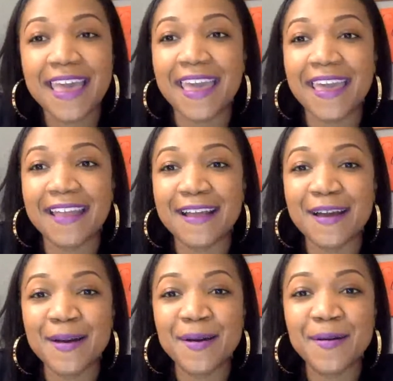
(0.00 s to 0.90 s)
And
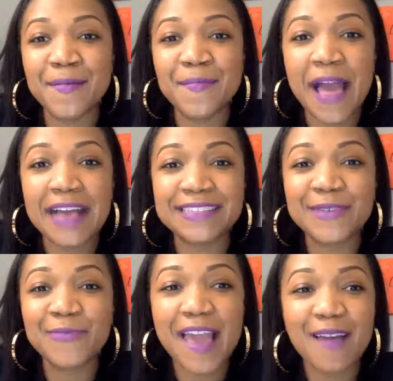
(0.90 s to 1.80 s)
I see
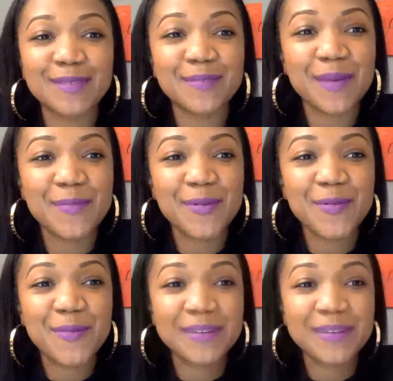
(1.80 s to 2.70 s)
we have some people
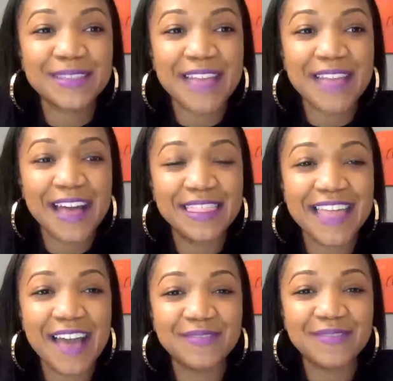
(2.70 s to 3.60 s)
who are still
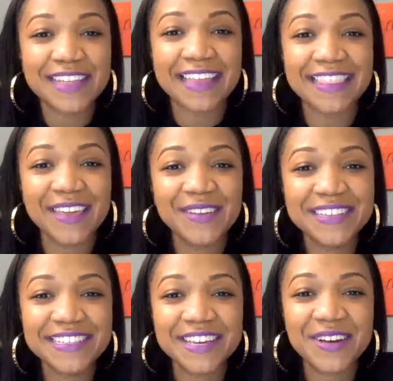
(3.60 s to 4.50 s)
alive tonight. Thank you,
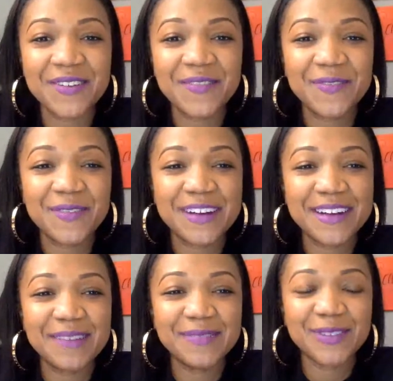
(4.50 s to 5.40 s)
Nazelle, for
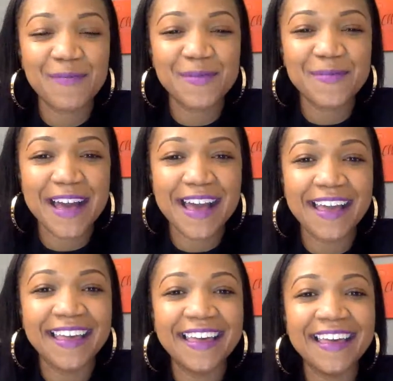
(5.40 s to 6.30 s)
dropping by.
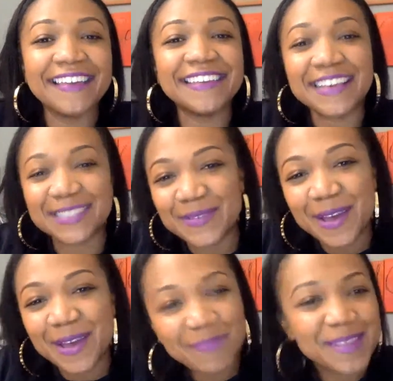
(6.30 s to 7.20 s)
Yes, we're
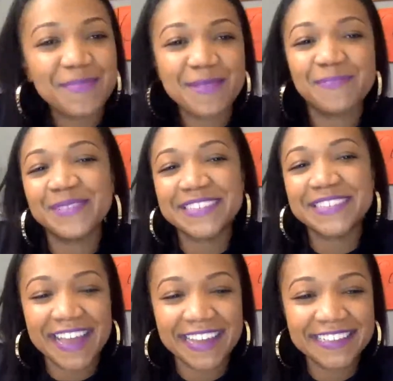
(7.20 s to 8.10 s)
helping the people
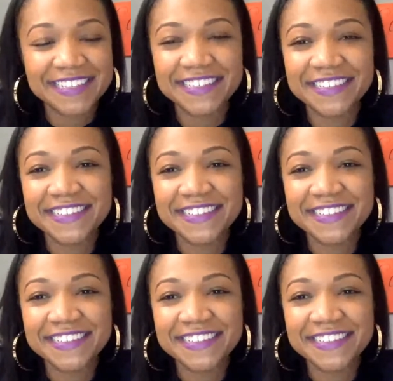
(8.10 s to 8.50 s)
tonight.